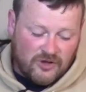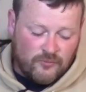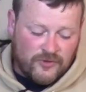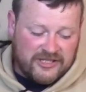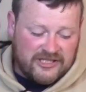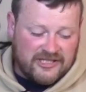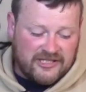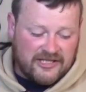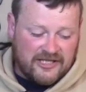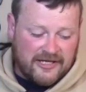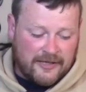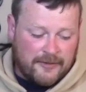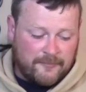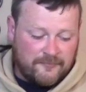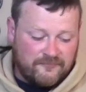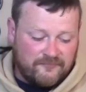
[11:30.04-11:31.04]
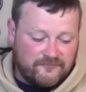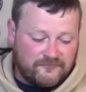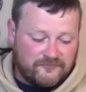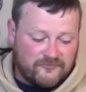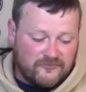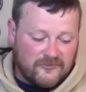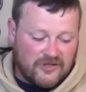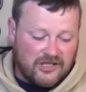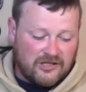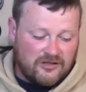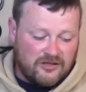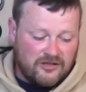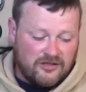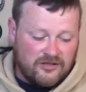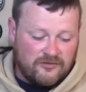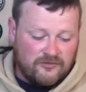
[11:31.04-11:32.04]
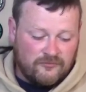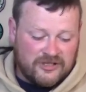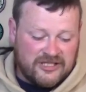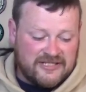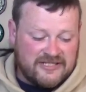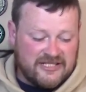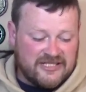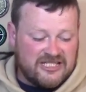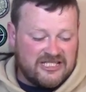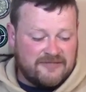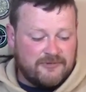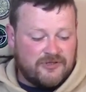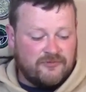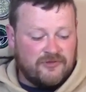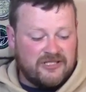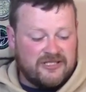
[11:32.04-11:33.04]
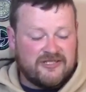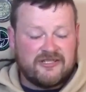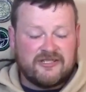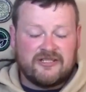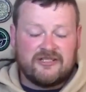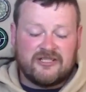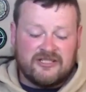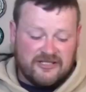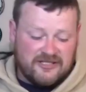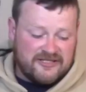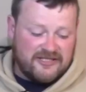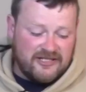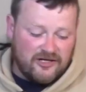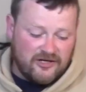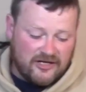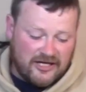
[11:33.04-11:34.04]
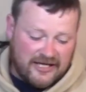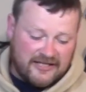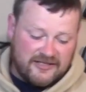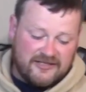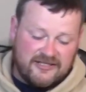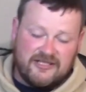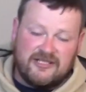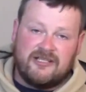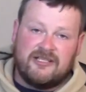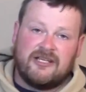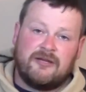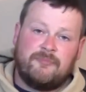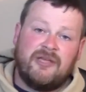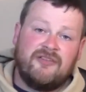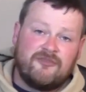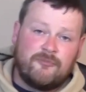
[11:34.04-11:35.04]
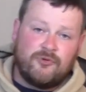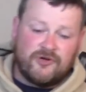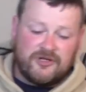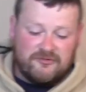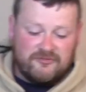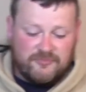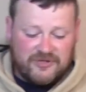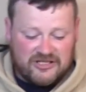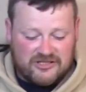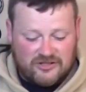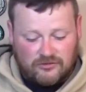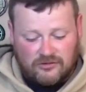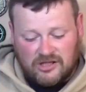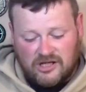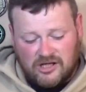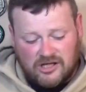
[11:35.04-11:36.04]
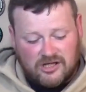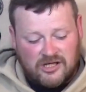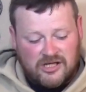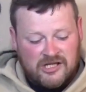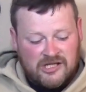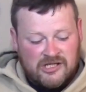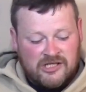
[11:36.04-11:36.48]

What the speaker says: with the distance between the sear and the pivot point being so long,